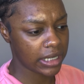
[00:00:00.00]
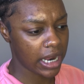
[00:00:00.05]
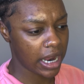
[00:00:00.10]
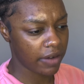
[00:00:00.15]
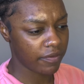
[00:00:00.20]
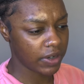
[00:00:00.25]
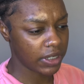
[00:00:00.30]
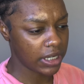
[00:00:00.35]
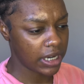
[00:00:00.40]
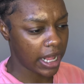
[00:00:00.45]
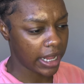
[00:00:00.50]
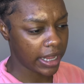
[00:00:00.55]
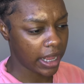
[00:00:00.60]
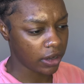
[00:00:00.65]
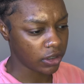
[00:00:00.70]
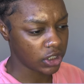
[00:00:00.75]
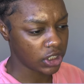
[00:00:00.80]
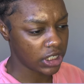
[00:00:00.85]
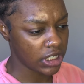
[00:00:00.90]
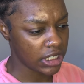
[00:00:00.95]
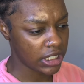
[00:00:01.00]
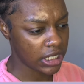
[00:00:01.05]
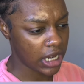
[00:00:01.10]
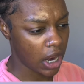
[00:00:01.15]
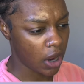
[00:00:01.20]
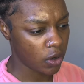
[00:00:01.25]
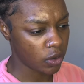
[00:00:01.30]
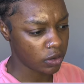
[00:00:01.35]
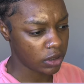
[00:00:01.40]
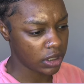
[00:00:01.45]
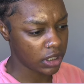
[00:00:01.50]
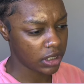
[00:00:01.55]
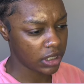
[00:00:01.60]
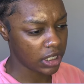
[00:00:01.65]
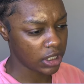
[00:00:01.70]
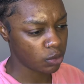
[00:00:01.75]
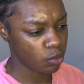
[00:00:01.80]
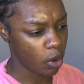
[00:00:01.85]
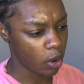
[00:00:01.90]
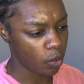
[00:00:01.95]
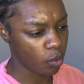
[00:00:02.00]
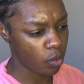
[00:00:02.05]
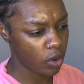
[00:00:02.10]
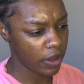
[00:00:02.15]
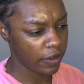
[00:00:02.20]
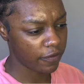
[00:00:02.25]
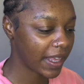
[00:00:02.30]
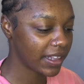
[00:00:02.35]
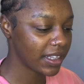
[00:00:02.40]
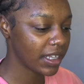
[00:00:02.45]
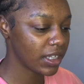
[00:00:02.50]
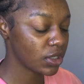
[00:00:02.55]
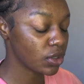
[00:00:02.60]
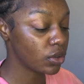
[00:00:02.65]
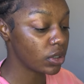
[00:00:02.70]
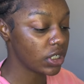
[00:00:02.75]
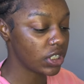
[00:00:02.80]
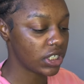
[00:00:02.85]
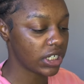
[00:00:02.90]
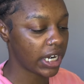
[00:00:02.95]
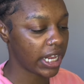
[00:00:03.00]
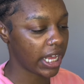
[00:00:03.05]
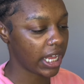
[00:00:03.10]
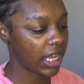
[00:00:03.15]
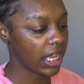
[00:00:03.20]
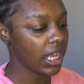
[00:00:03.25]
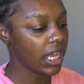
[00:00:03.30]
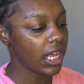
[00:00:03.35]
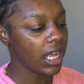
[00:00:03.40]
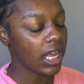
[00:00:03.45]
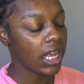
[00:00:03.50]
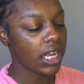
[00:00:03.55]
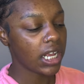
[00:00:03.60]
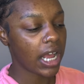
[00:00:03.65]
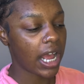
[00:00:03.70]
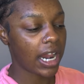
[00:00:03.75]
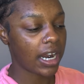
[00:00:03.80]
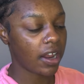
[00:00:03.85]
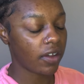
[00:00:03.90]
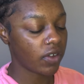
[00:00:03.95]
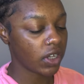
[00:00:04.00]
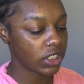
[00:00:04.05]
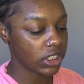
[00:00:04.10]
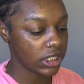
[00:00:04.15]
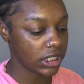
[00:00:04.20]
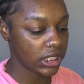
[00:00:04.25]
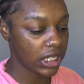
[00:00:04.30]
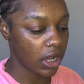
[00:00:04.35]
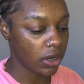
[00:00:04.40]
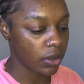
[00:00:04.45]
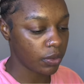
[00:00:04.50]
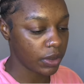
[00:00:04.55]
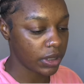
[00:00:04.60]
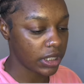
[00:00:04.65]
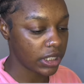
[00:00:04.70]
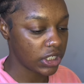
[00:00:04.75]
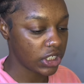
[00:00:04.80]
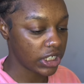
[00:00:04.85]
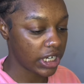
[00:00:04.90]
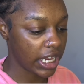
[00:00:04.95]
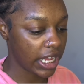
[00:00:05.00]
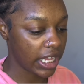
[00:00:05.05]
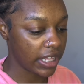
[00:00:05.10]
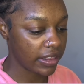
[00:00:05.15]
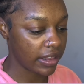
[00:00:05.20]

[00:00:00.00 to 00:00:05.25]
I really like how she styled this one with, I think it's called a gilet. I love how she styled it with the gilet